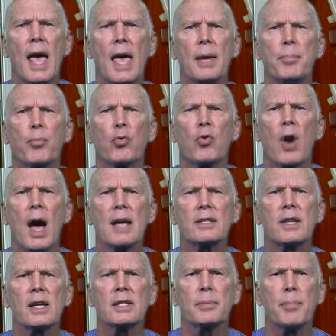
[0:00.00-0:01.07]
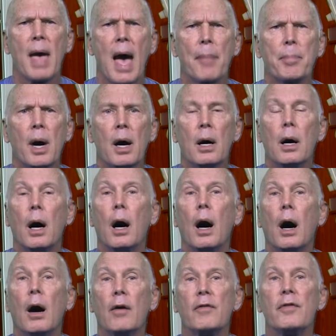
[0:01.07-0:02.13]
a process map
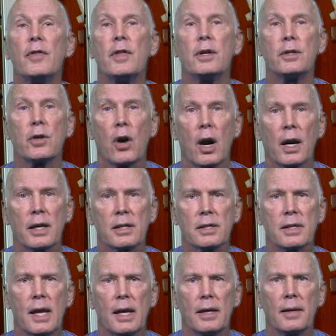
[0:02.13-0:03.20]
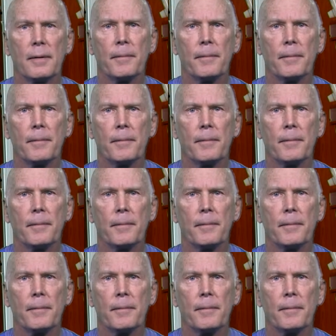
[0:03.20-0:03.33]
of the target state.